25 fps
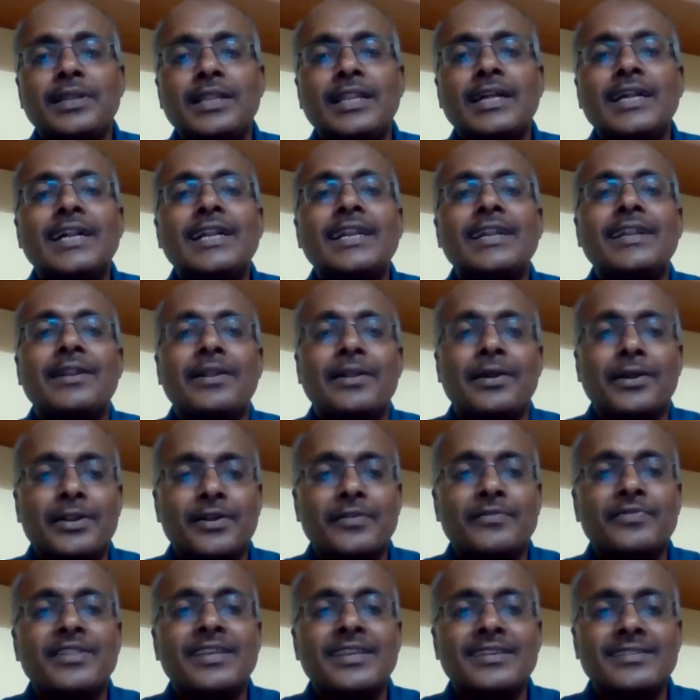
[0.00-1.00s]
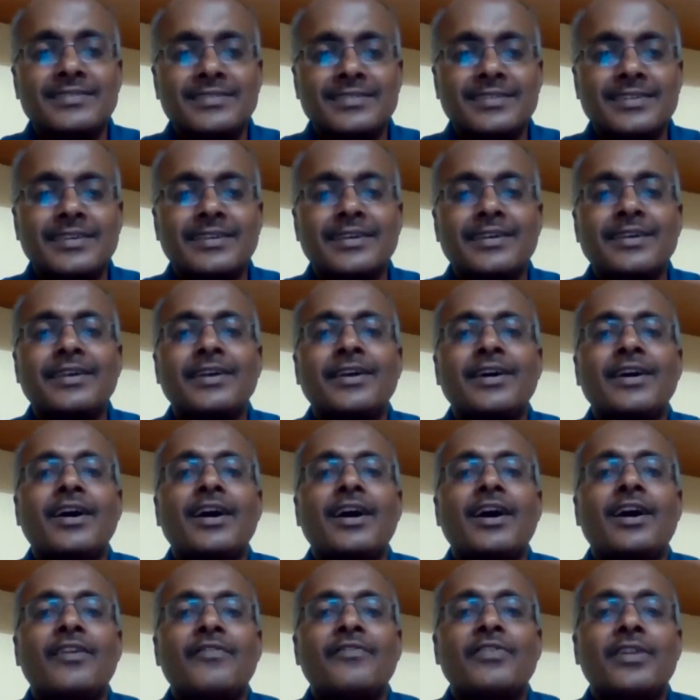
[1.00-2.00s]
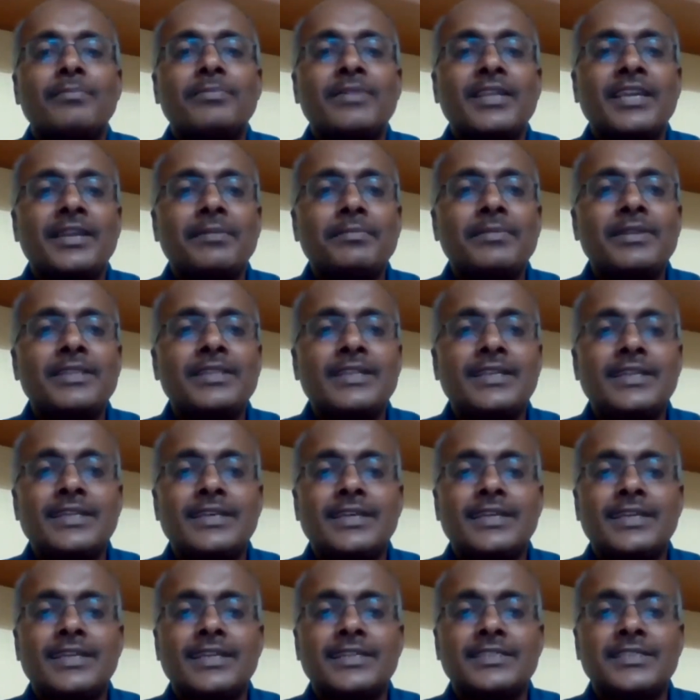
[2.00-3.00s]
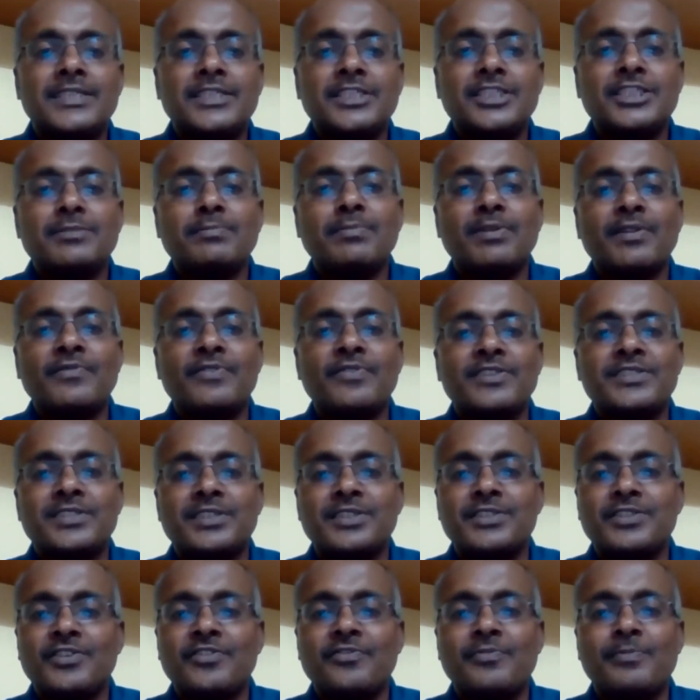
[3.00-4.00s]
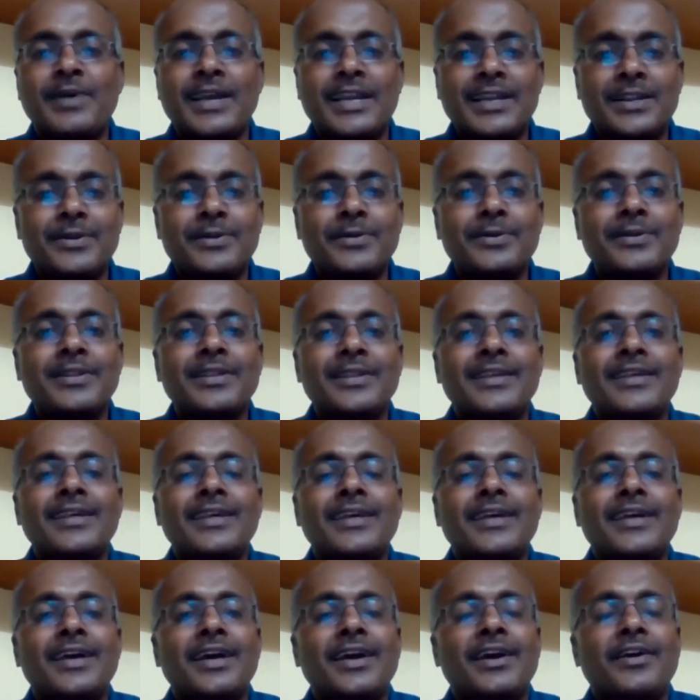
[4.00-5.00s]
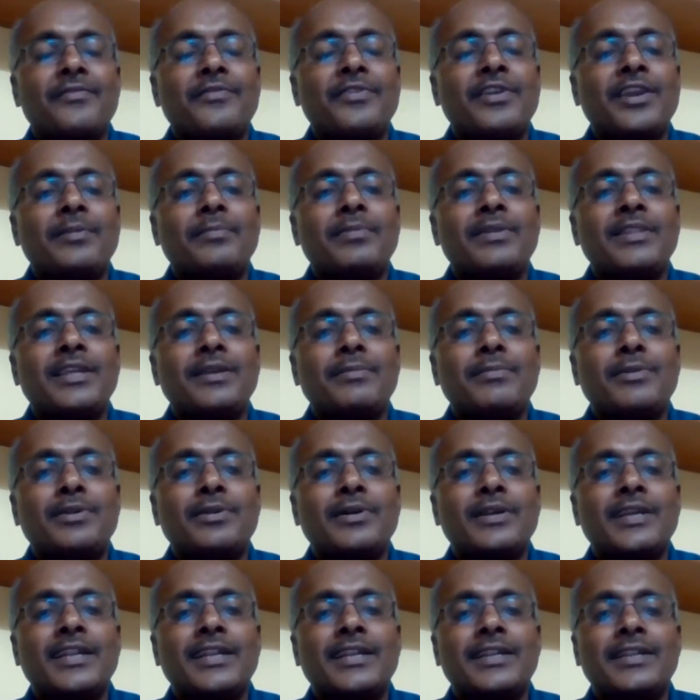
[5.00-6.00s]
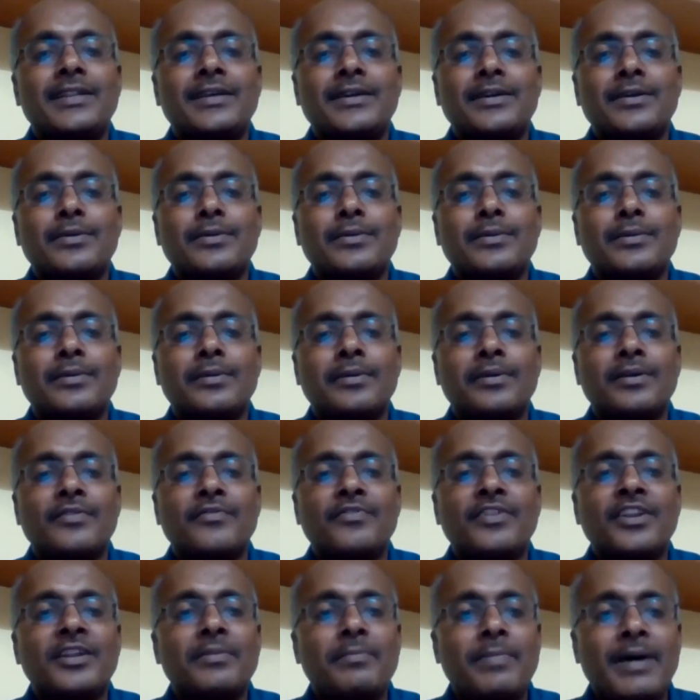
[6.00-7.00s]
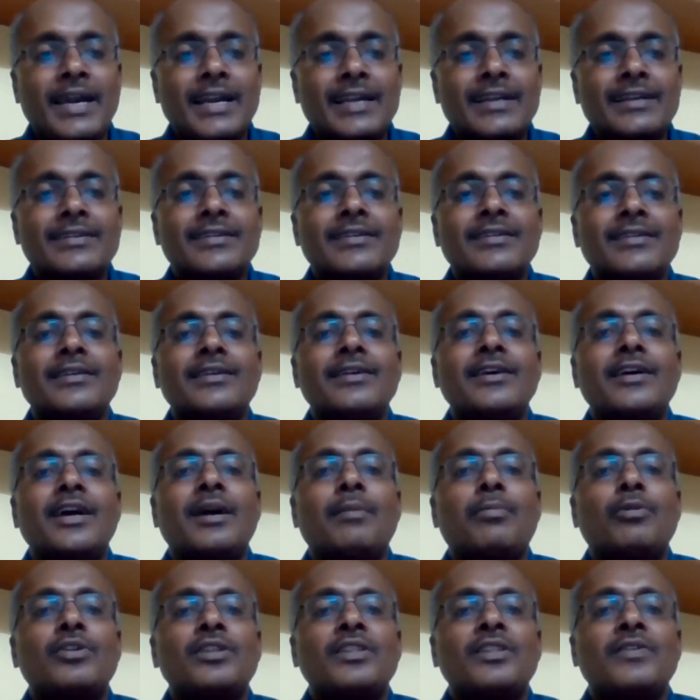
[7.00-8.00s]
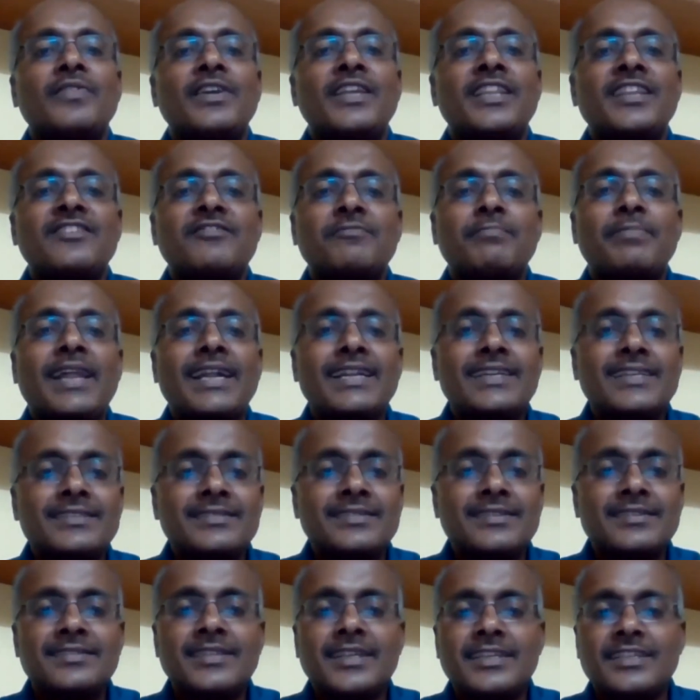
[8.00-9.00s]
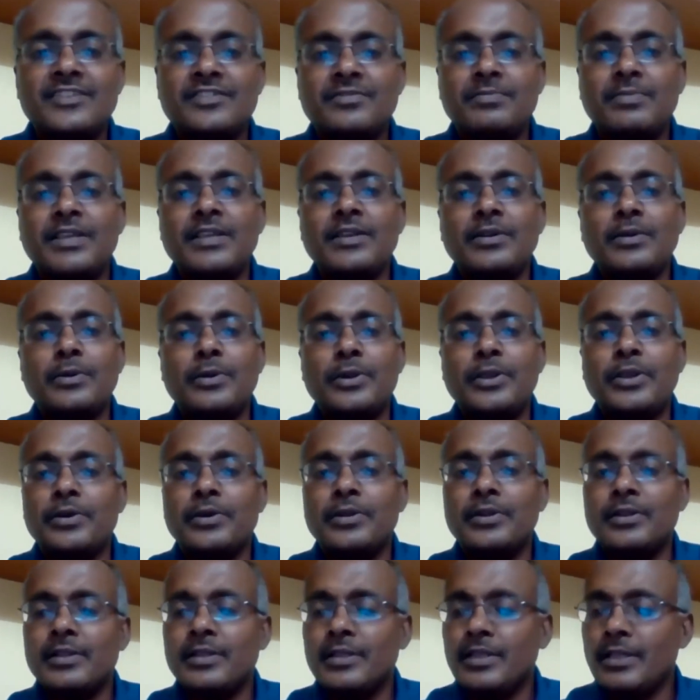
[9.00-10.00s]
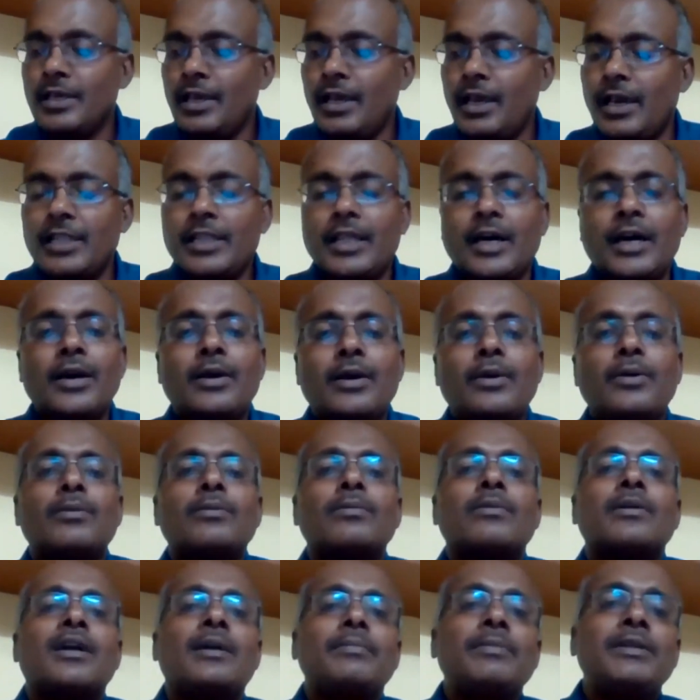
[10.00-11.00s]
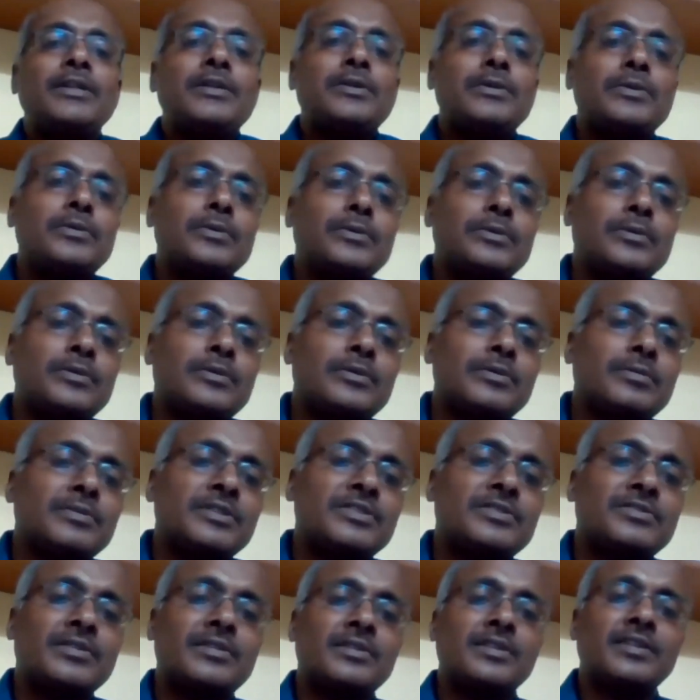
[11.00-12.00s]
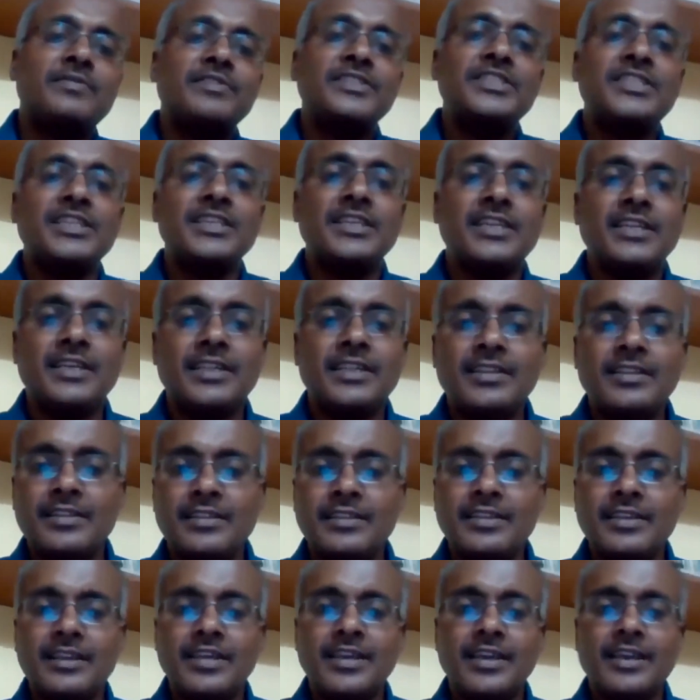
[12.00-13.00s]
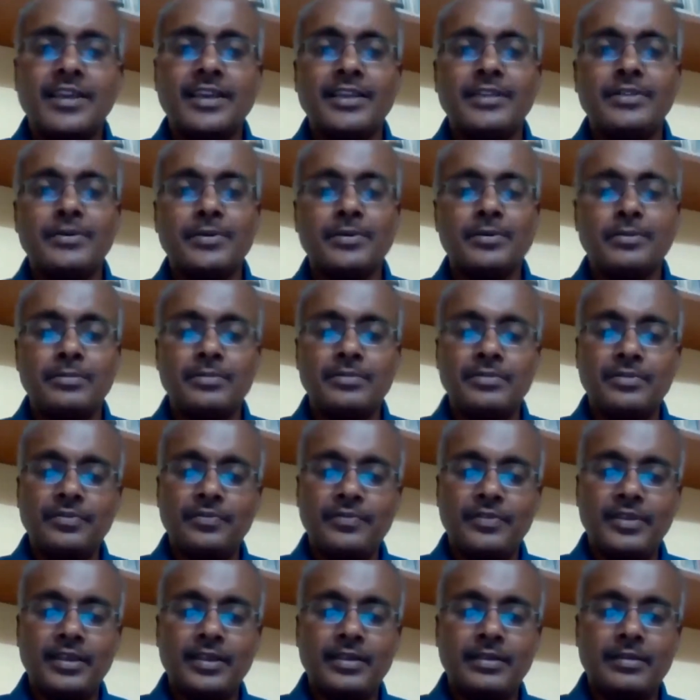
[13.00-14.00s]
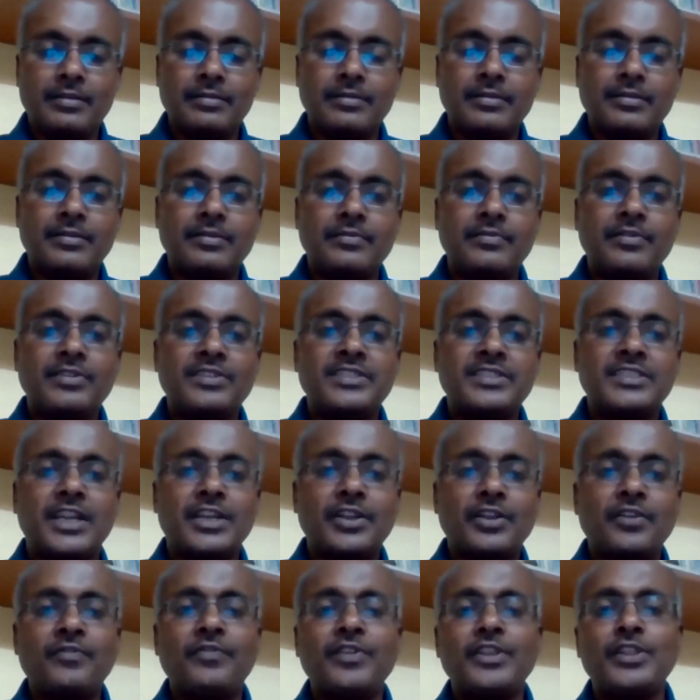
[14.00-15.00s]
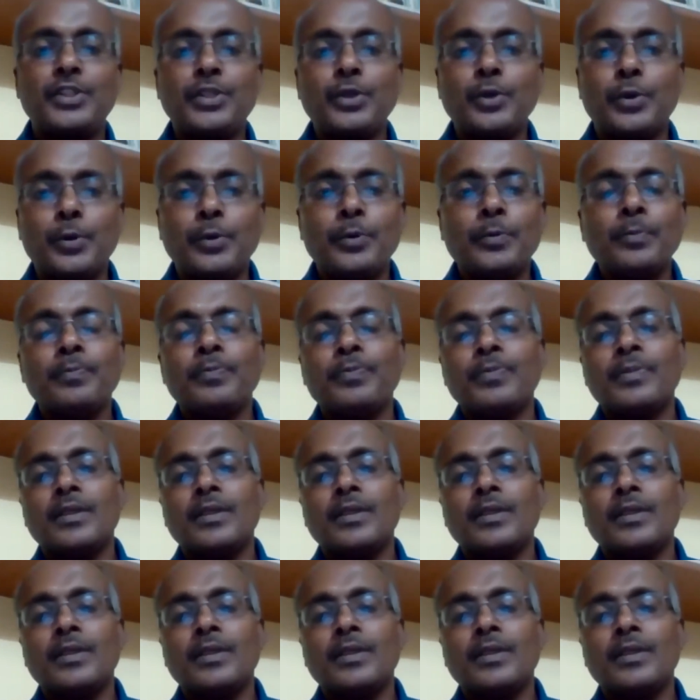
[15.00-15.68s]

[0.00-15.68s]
learn a lot of things from the eminent construction professionals of Bangalore. We have been able to get feedback about the various practices that is being going on. Now, coming to Mr. Ravi Shankar, we'll start off with you.